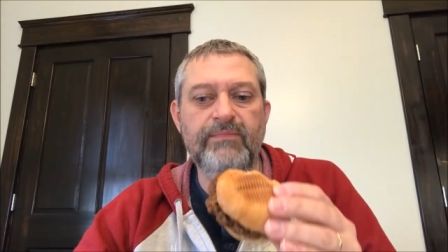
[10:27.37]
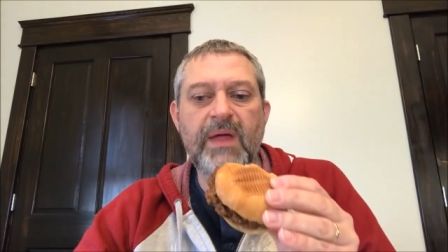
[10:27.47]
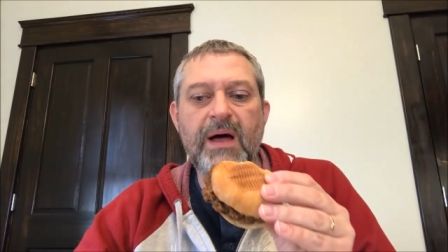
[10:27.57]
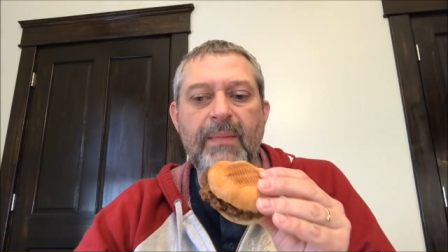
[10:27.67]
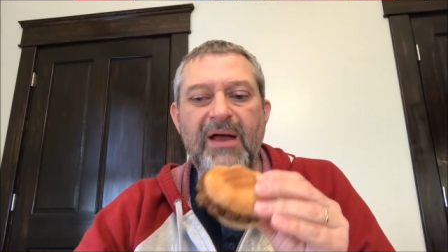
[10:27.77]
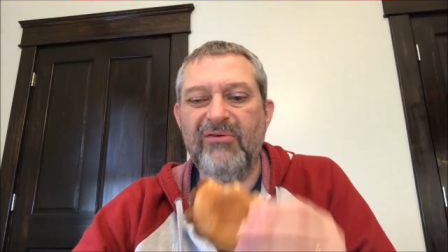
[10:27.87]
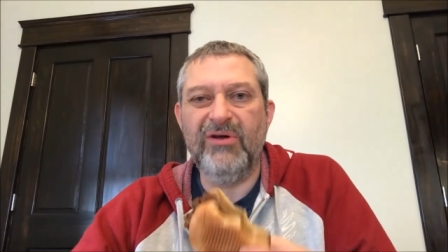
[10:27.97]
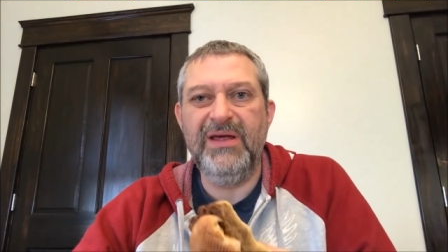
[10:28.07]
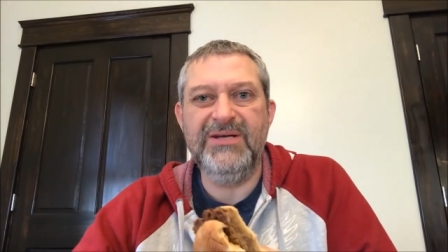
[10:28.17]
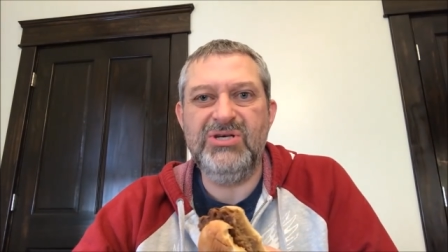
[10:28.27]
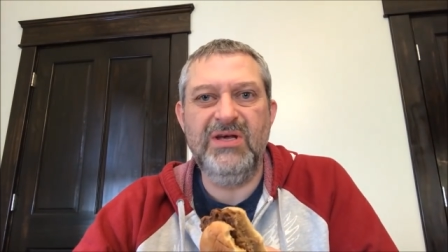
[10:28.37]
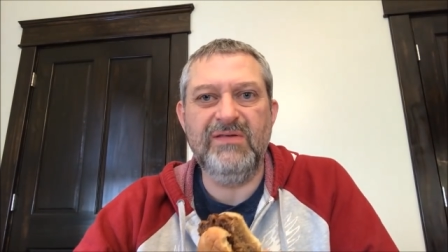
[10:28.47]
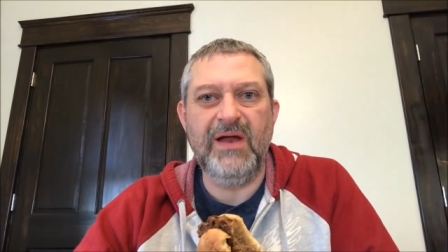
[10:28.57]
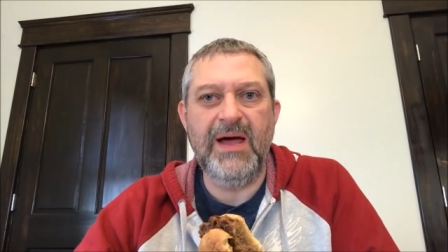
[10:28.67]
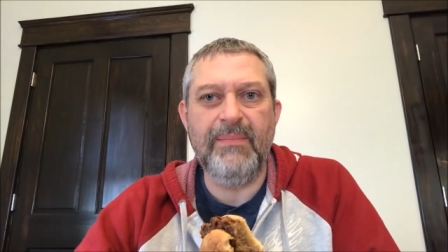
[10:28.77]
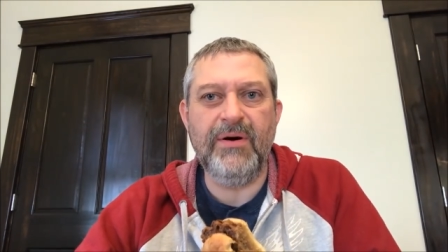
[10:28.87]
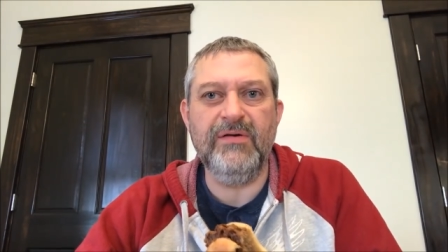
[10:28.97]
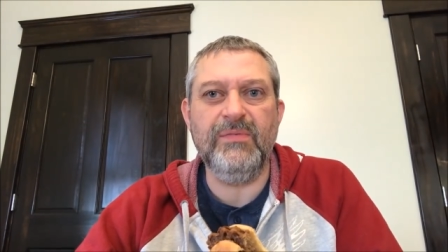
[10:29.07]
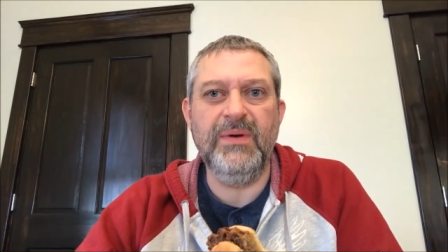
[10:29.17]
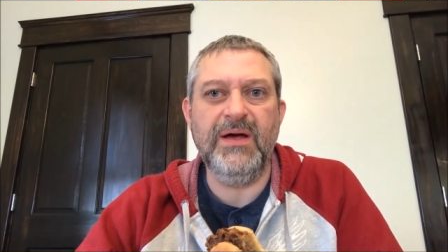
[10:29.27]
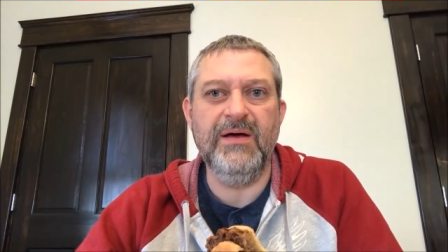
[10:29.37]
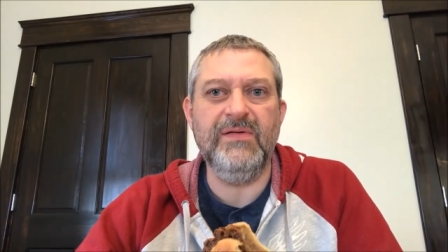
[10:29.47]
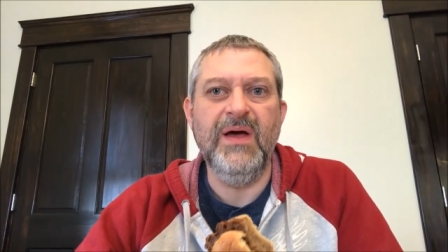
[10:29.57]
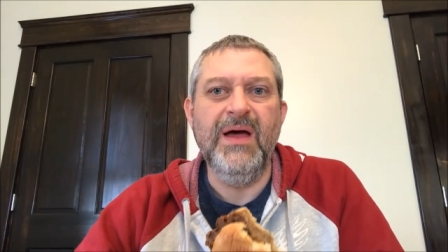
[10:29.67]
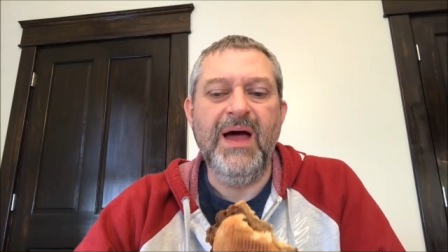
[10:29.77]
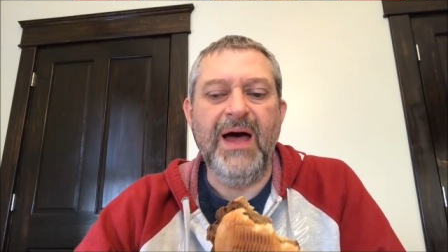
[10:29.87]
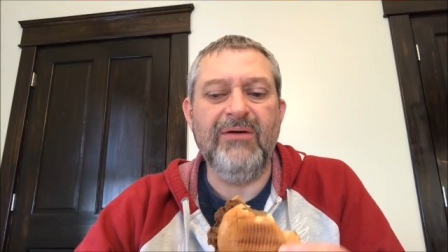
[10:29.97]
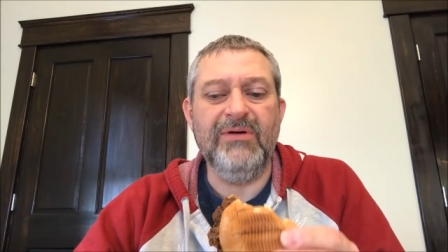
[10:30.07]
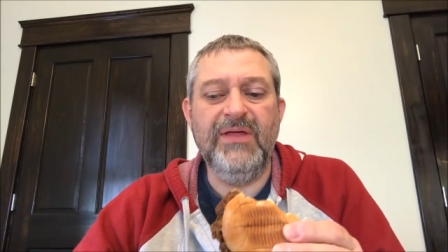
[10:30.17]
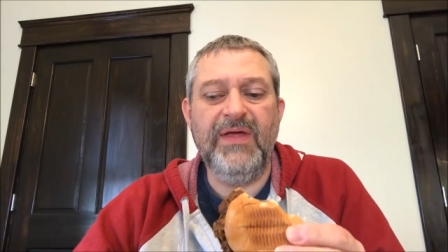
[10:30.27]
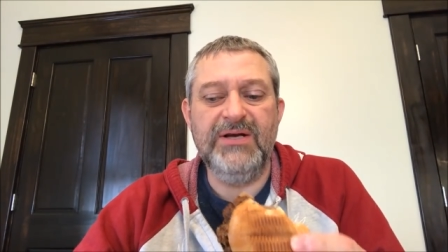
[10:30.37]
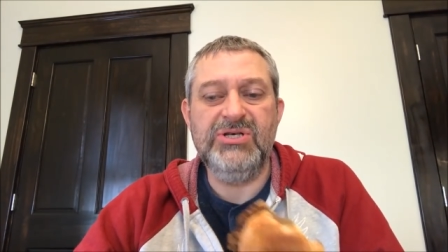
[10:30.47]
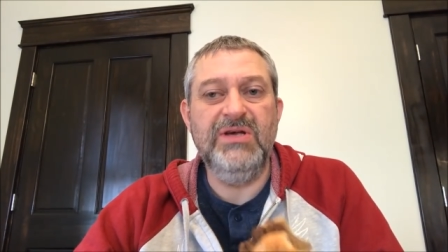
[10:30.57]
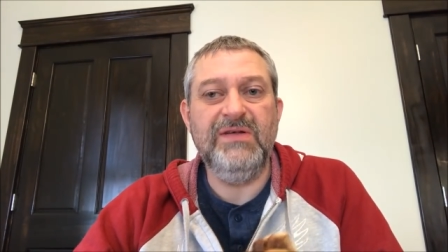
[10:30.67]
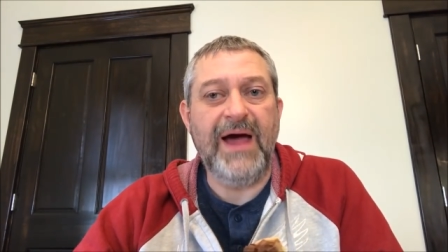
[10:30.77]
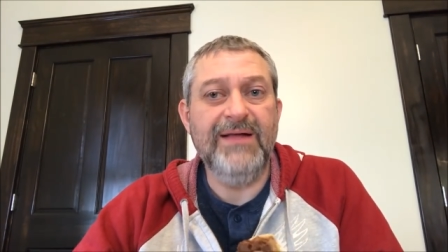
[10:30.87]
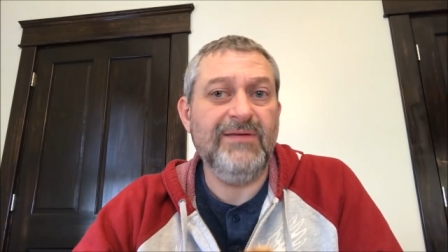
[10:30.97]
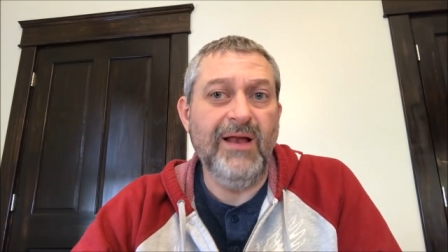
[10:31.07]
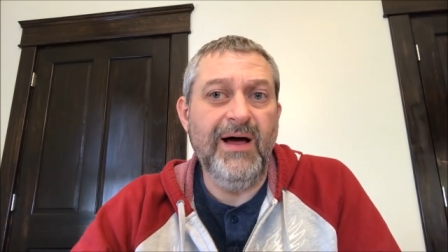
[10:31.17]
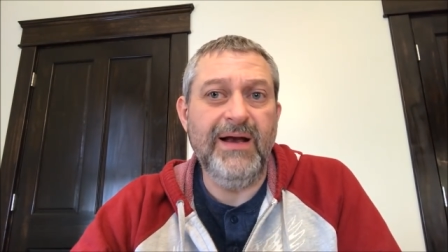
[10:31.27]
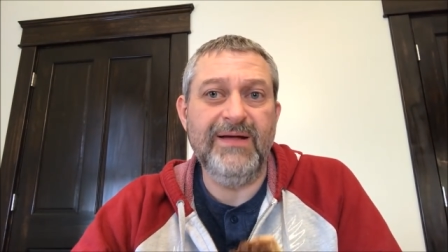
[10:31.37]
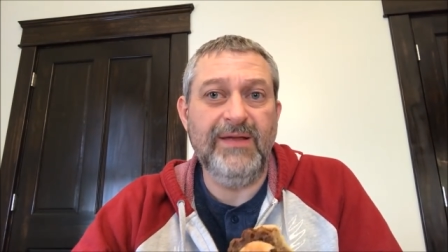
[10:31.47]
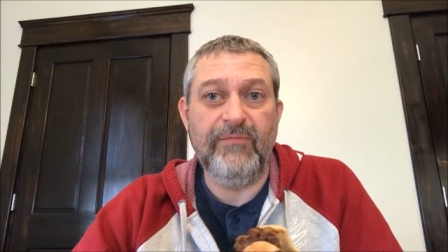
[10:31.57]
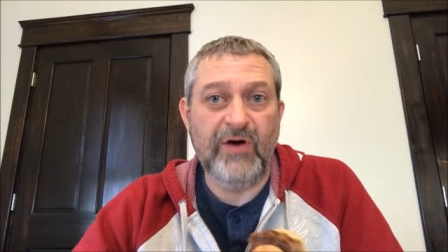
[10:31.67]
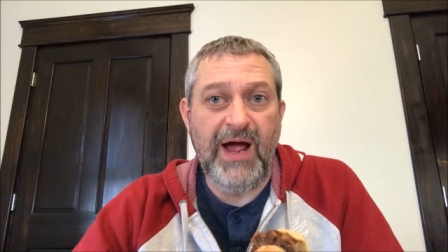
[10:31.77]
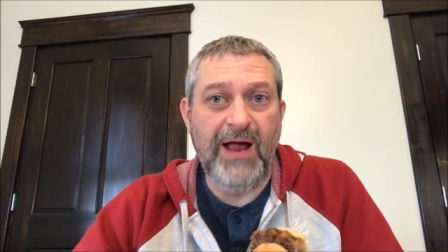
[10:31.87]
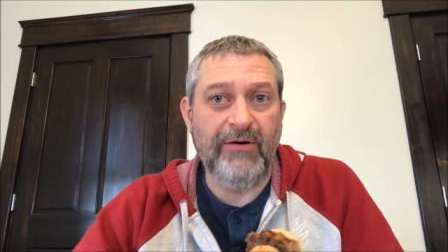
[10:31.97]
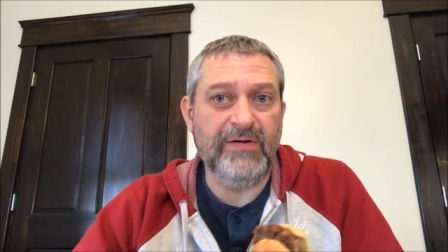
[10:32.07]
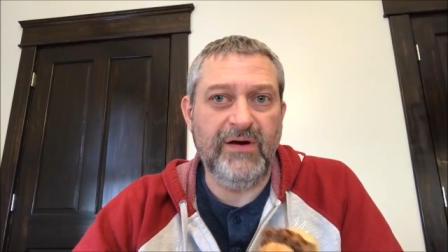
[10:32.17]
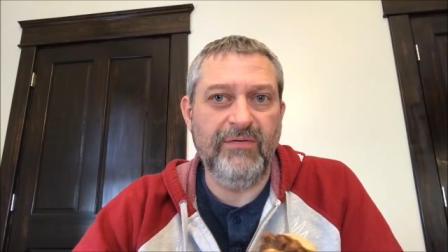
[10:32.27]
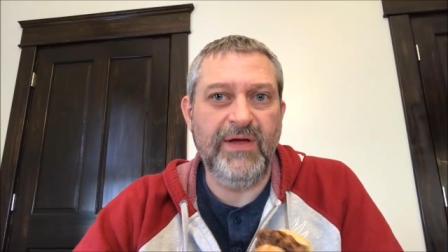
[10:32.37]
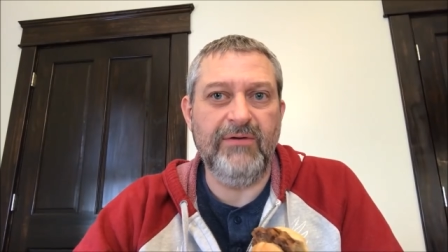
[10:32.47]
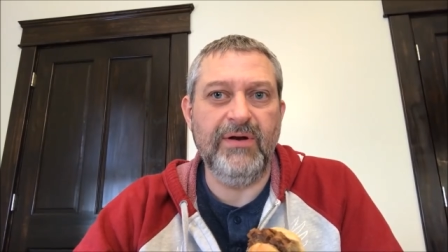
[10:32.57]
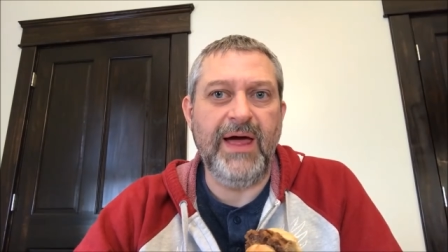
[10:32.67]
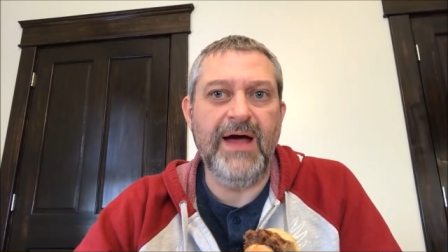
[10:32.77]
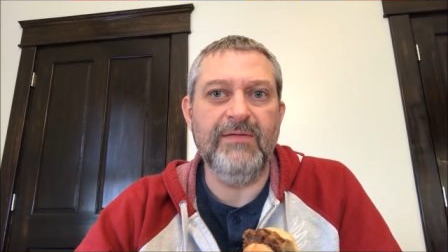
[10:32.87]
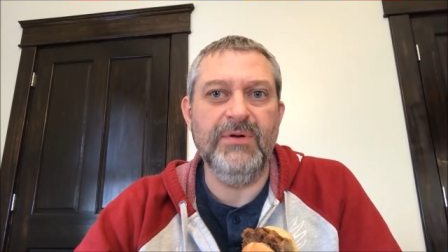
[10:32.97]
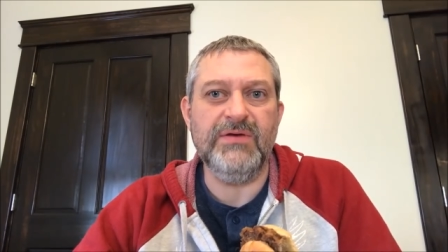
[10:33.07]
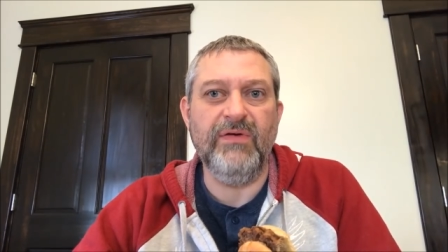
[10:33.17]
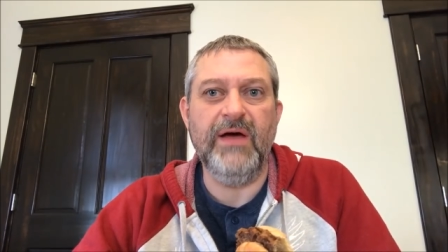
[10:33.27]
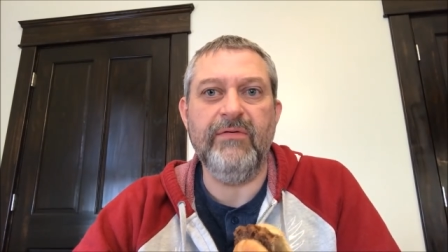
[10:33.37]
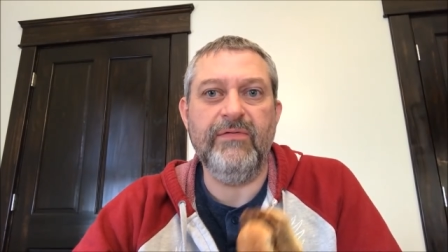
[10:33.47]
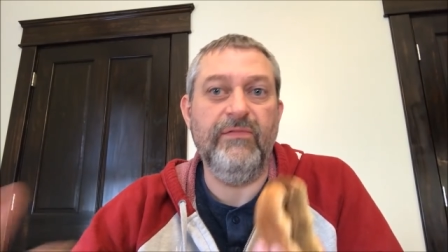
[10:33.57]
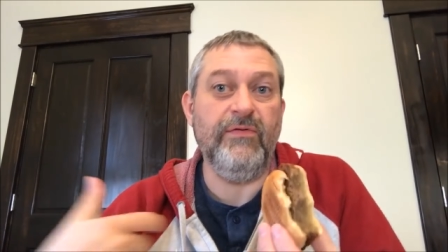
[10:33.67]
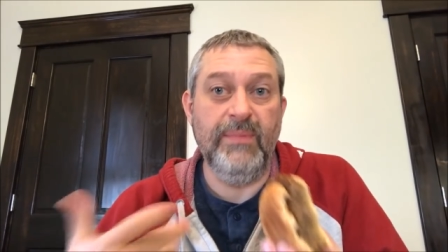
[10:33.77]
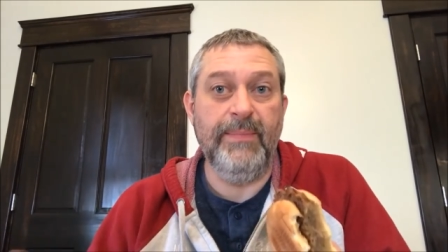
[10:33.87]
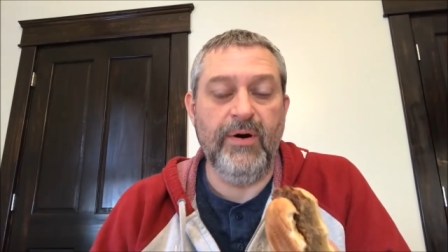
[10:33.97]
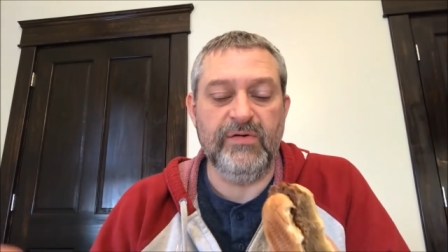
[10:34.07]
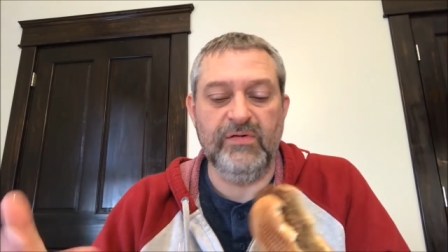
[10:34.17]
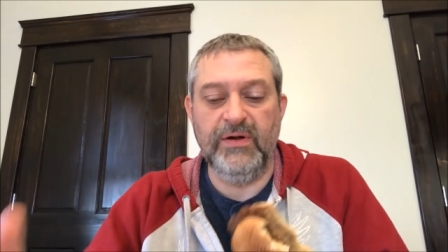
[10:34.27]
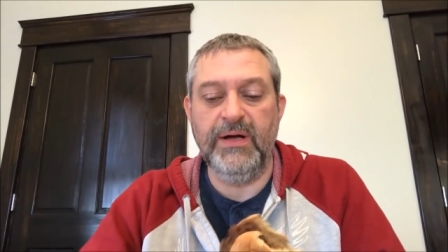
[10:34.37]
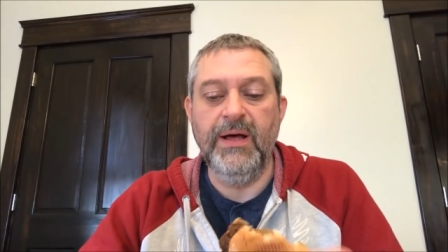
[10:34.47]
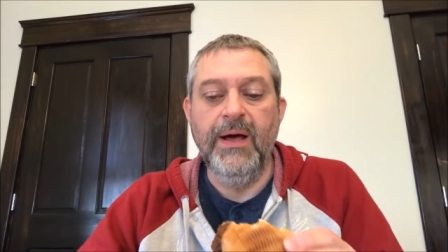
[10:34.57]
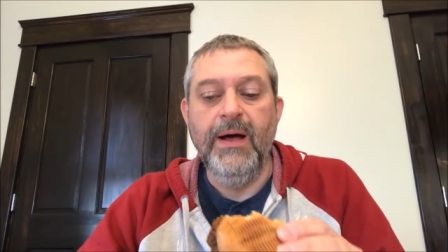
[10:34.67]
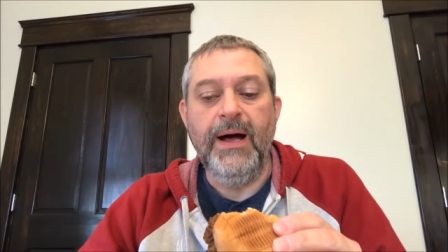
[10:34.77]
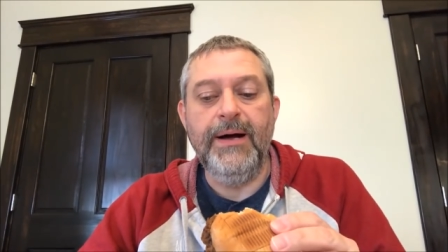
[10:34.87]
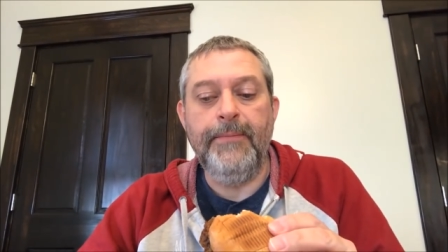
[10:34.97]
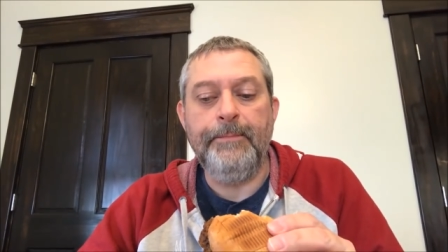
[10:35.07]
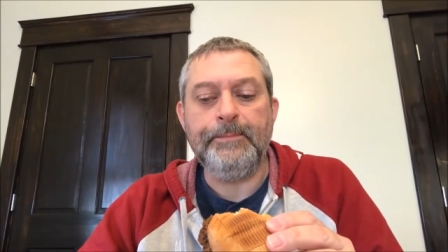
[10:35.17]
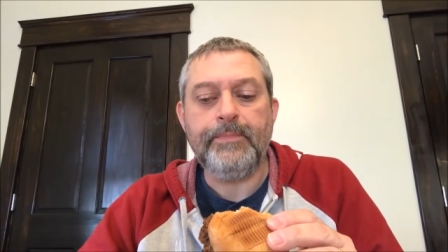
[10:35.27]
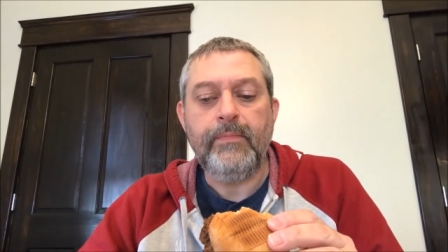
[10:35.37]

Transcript: I don't really eat cheese on hamburgers because I don't really think cheese adds a lot except for calories. I don't think it really adds much flavor for me personally. I'm